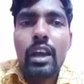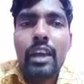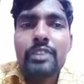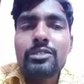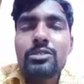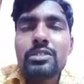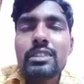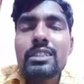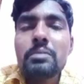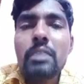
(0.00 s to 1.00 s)

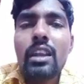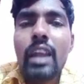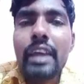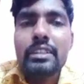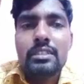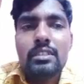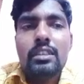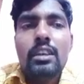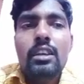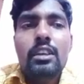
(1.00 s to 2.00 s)
isosesmal lines.
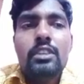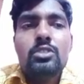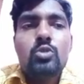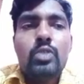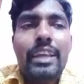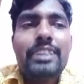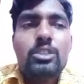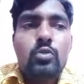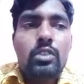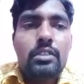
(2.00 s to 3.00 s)
So next
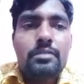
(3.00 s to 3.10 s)
one,